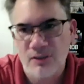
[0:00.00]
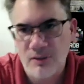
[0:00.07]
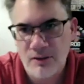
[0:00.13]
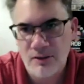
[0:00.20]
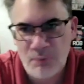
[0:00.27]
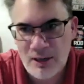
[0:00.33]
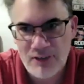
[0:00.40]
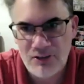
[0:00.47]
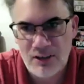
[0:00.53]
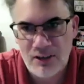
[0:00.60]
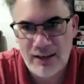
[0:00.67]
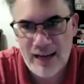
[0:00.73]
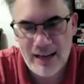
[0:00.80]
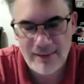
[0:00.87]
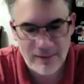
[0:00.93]
is my
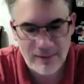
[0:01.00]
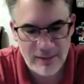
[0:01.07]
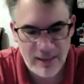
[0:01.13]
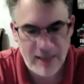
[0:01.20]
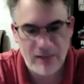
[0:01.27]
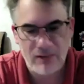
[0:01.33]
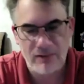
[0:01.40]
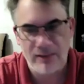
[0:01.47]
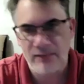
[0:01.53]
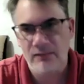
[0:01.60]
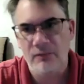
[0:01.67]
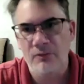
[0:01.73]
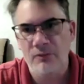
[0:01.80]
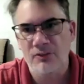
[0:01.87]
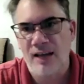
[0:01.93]
sarcastic take on
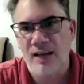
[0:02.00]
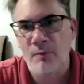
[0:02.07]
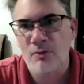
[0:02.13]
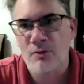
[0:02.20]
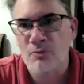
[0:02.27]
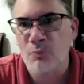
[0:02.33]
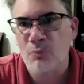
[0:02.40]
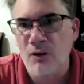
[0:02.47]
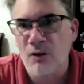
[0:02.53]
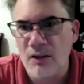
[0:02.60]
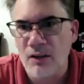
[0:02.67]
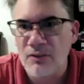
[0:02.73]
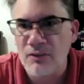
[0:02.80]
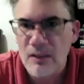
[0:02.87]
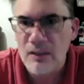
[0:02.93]
dealing with scammers,
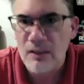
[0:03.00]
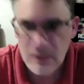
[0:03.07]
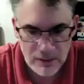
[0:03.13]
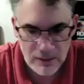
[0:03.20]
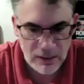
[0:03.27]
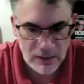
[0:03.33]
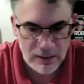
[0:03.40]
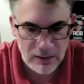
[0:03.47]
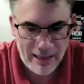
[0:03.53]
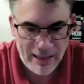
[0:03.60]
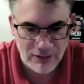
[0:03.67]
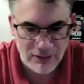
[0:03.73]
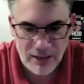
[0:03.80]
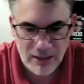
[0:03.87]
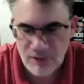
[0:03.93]
morons,
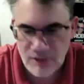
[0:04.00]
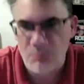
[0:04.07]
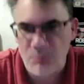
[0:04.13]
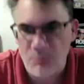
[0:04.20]
lousy customer